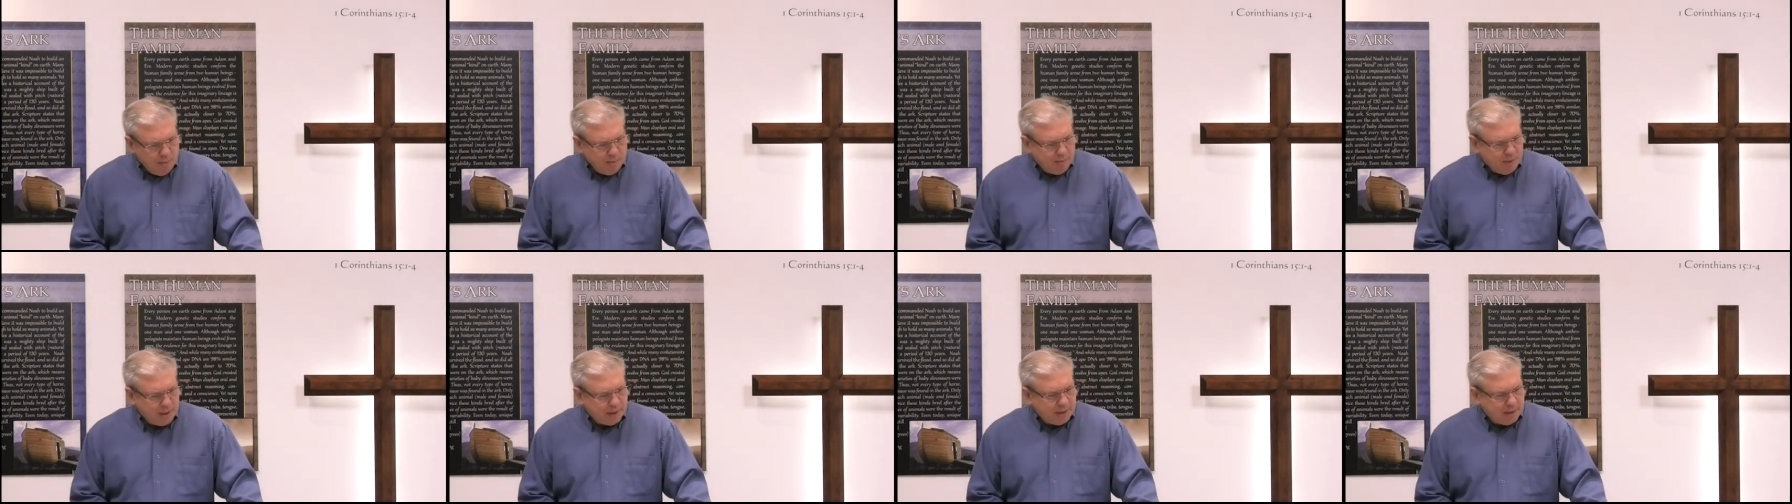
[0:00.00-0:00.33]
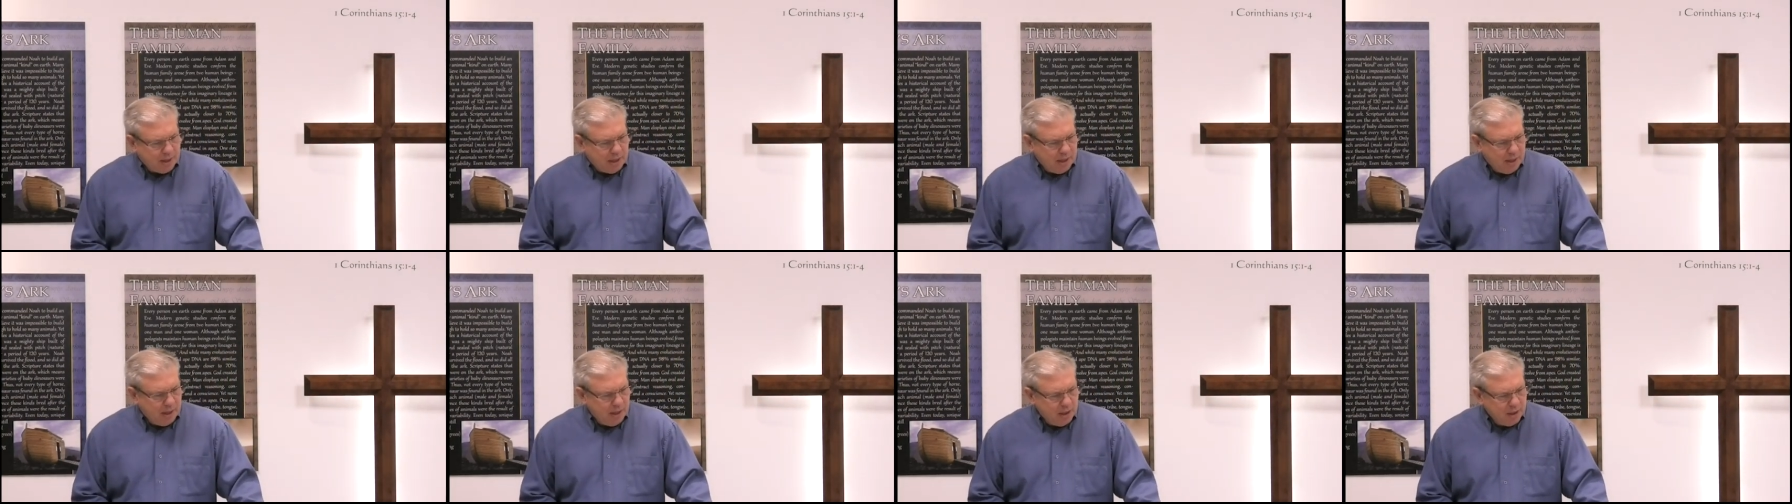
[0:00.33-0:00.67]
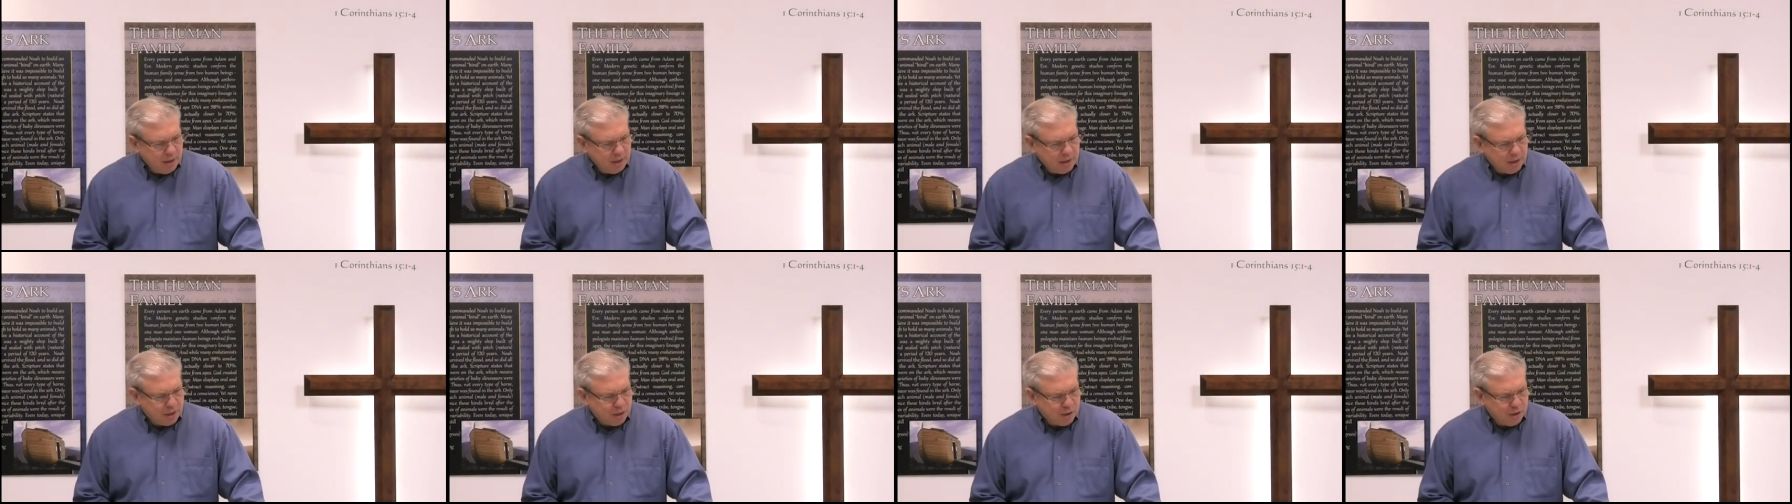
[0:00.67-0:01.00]
But
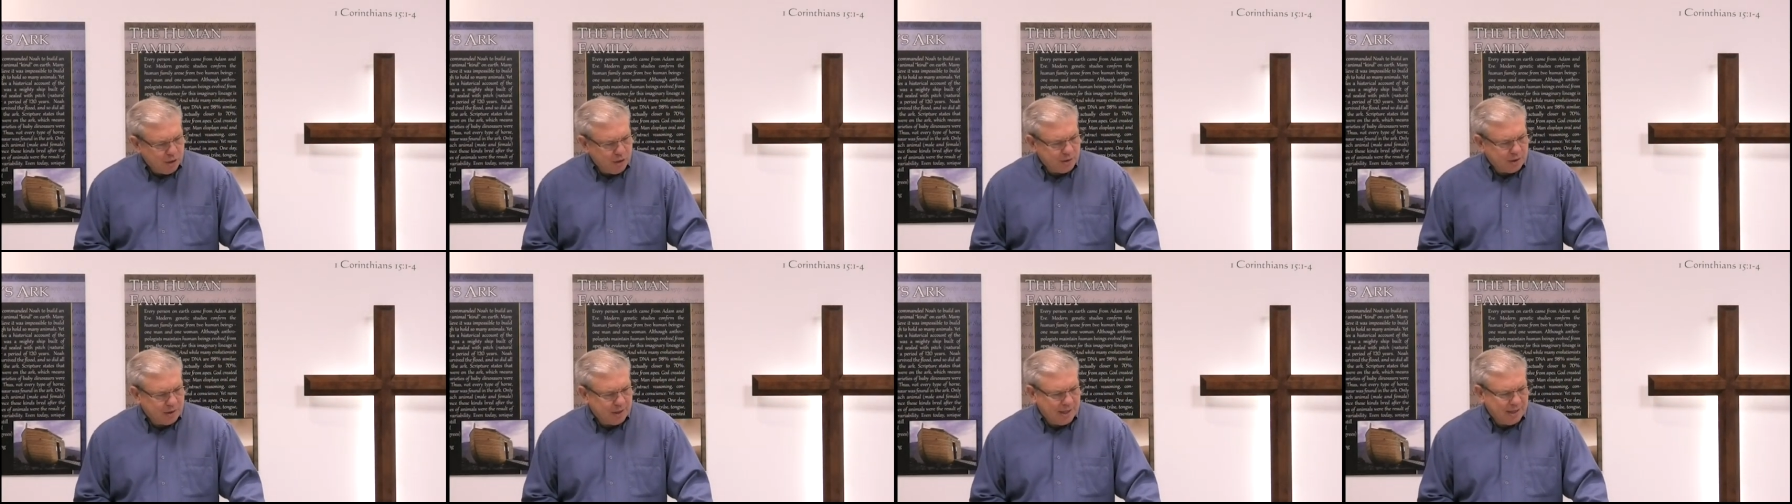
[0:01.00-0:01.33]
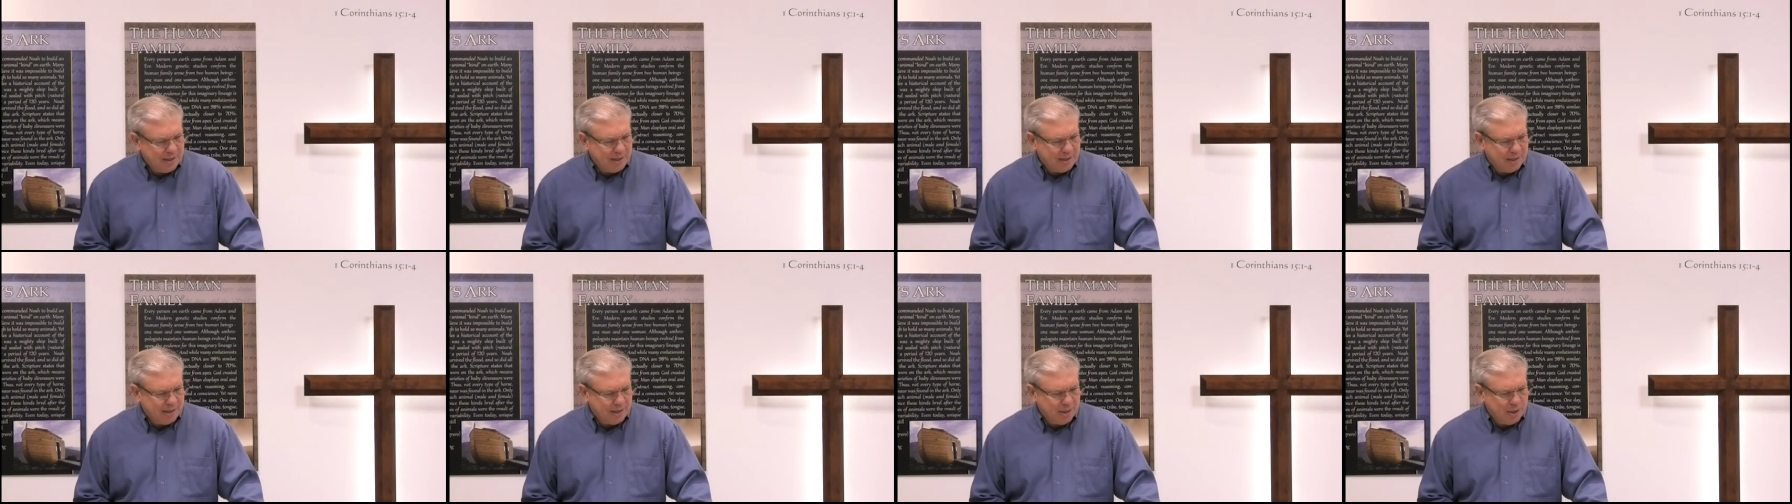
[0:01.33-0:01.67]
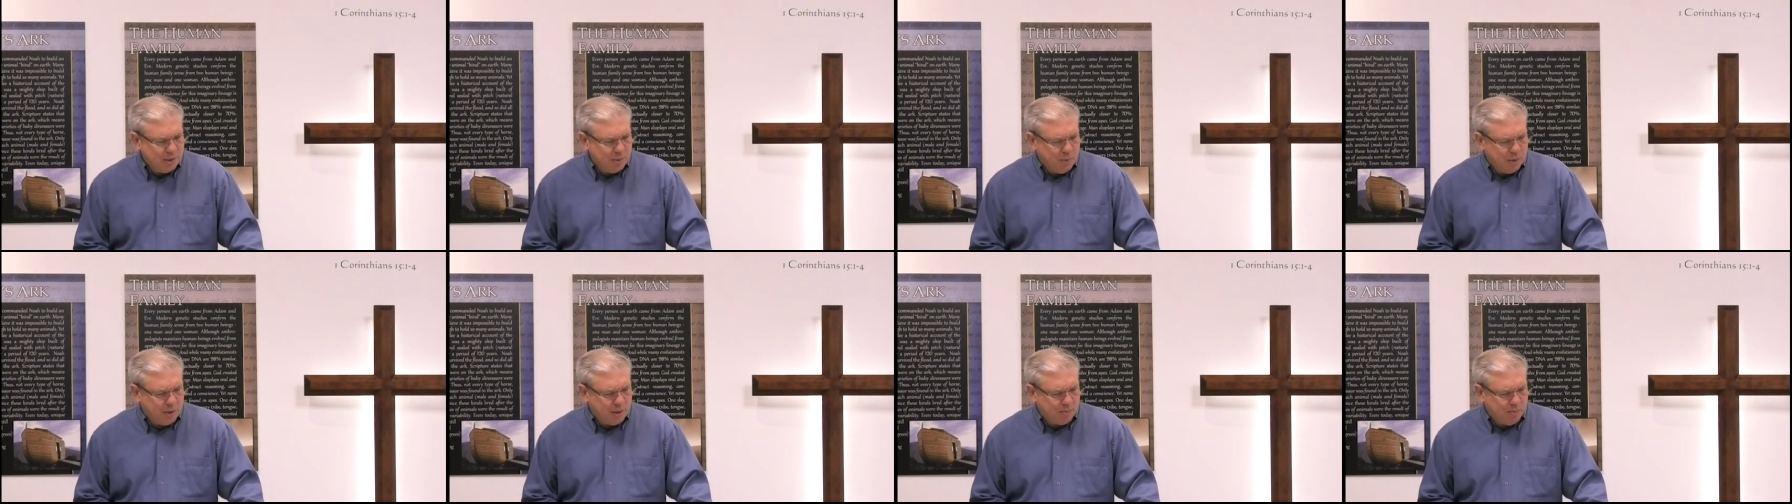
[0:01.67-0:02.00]
the third thing that
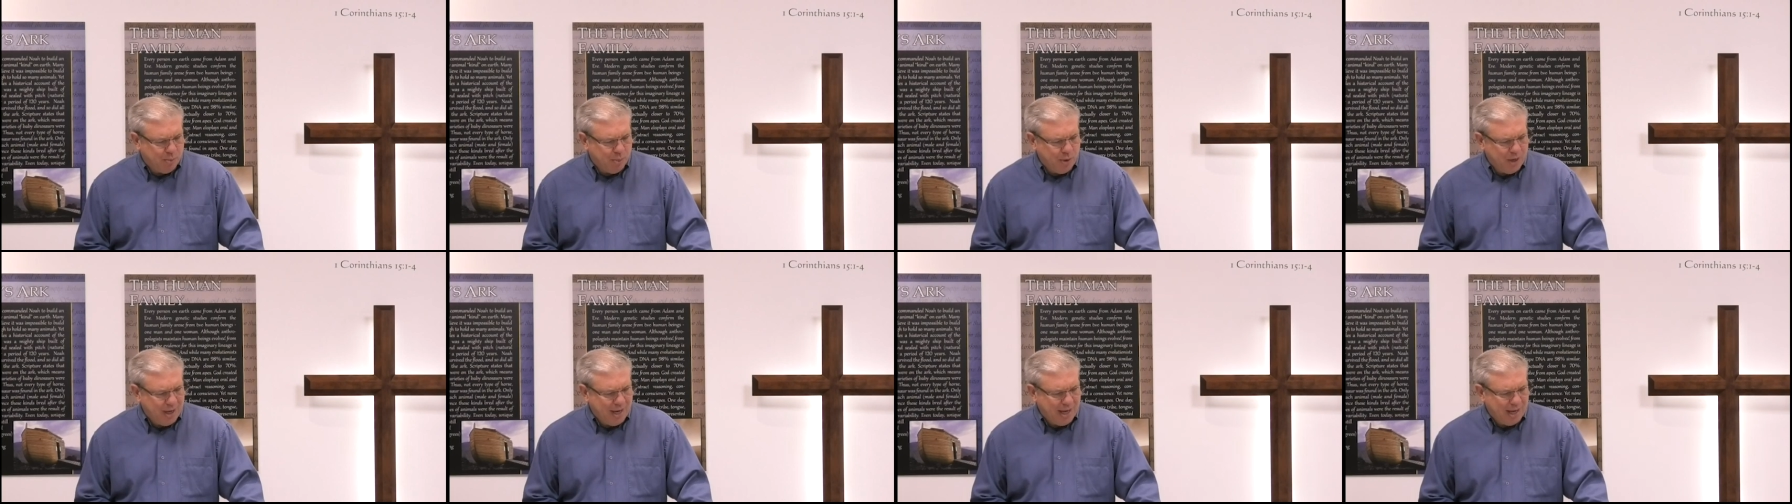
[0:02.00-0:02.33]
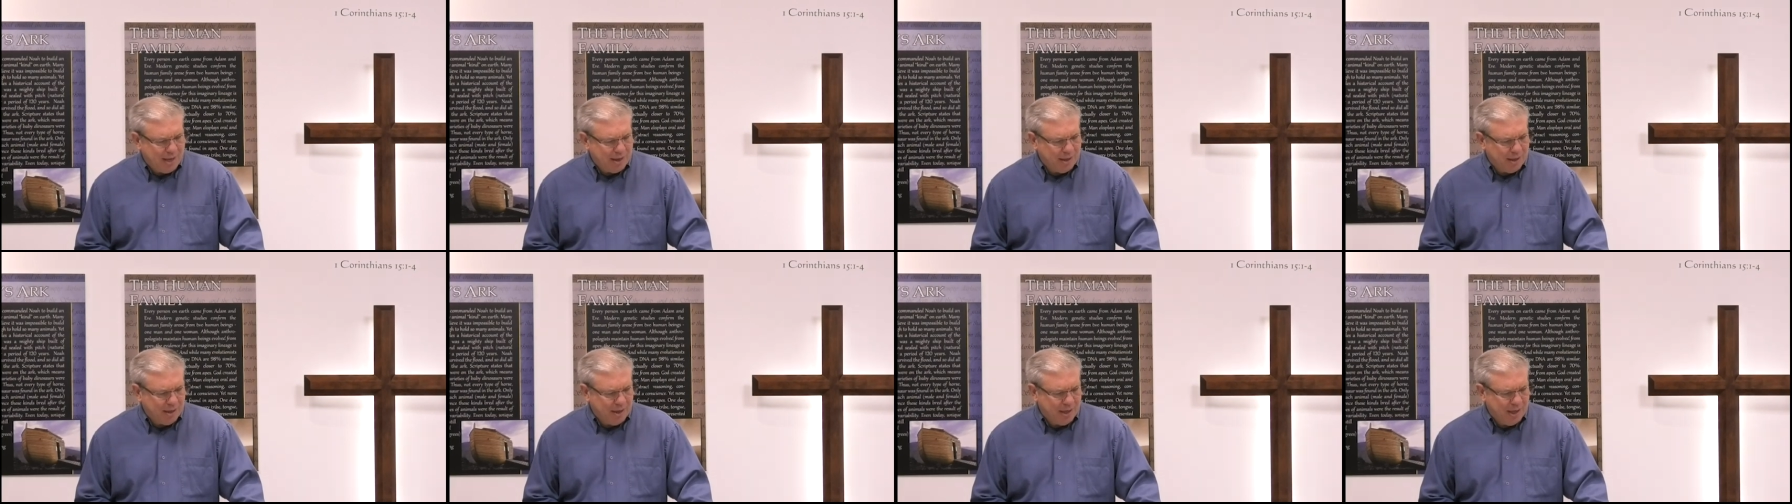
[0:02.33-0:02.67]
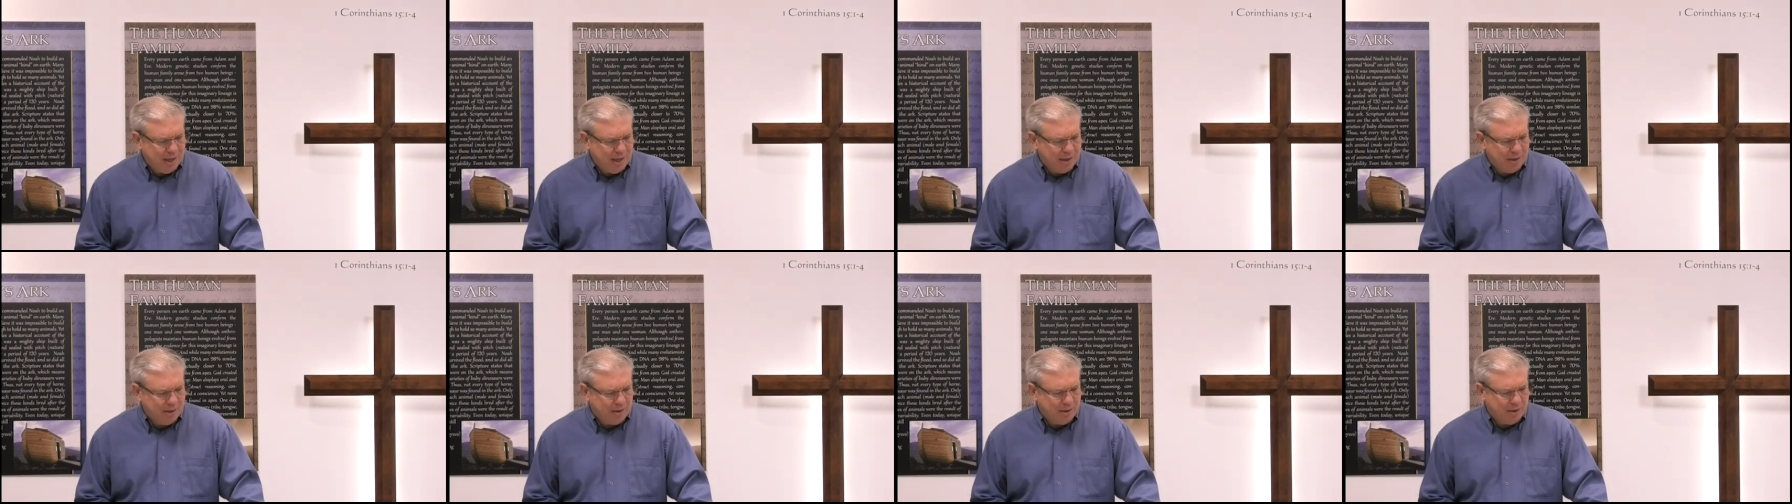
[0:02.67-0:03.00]
you want to point out
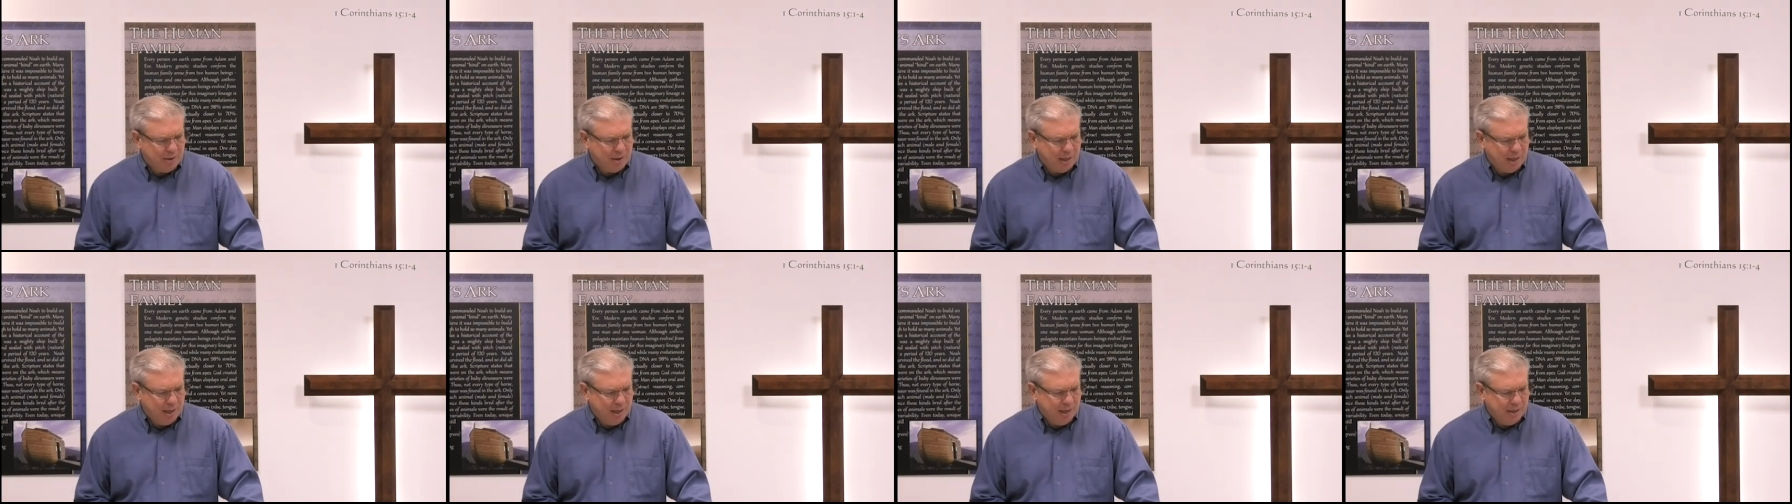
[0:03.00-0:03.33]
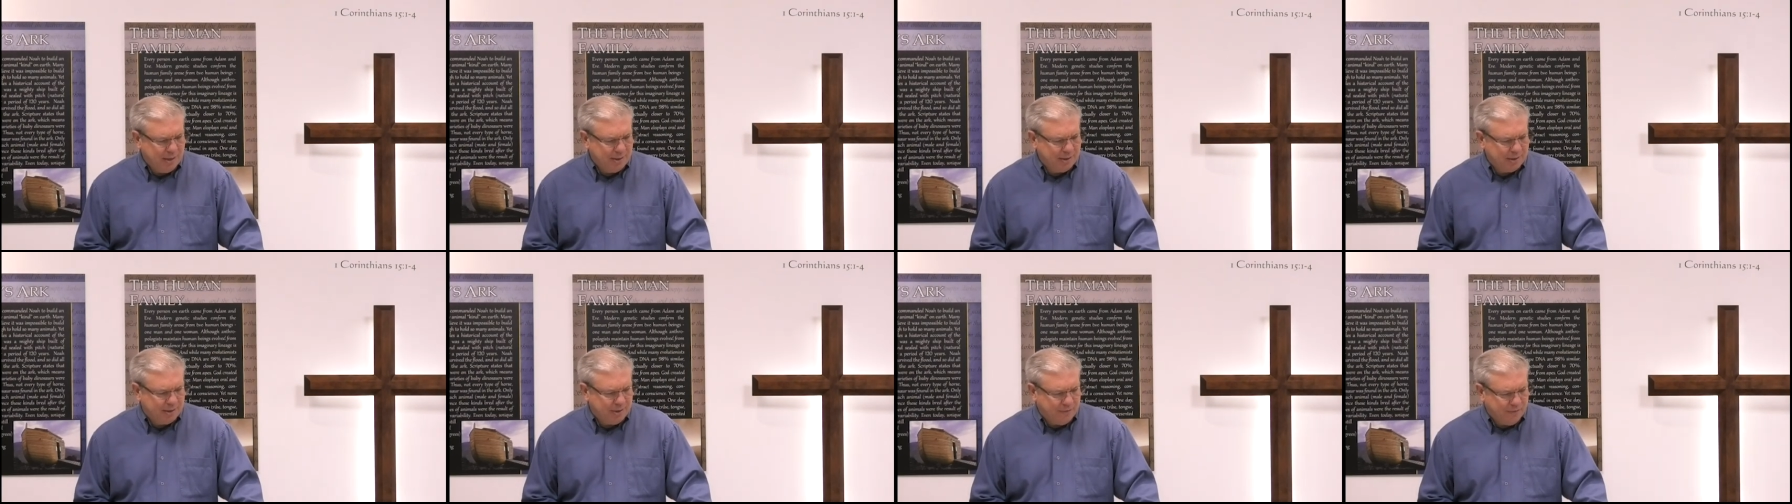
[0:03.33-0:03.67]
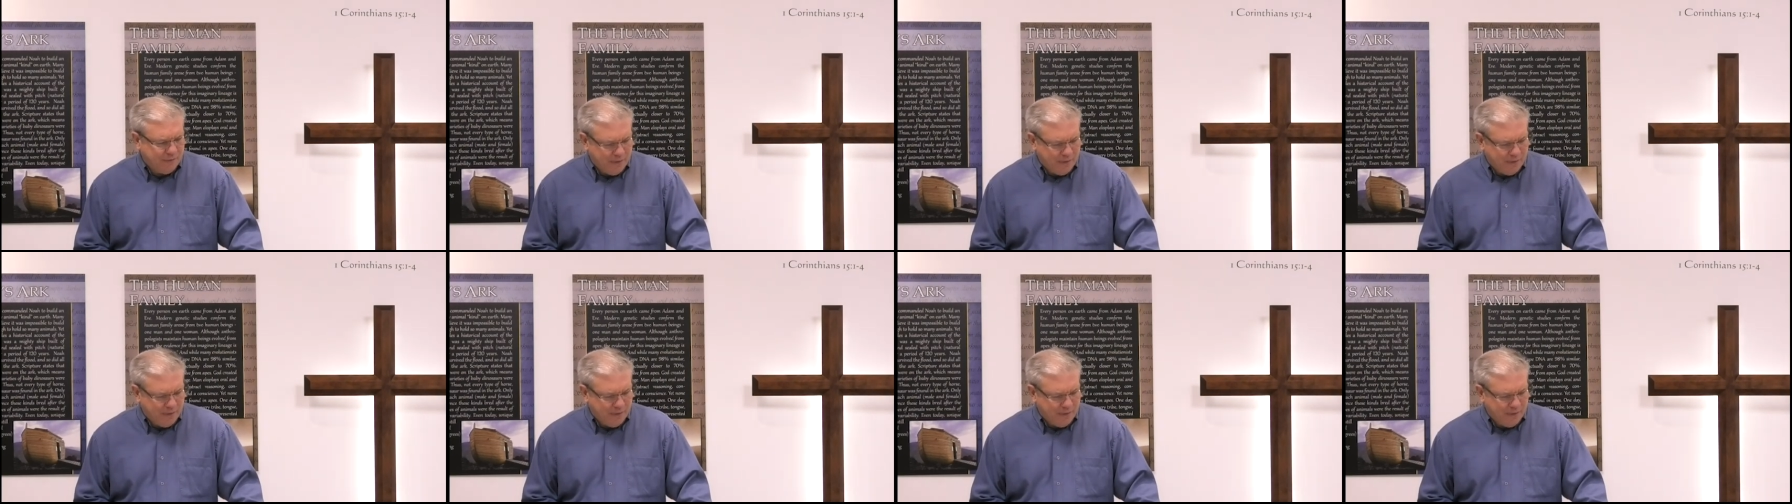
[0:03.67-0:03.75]
here is the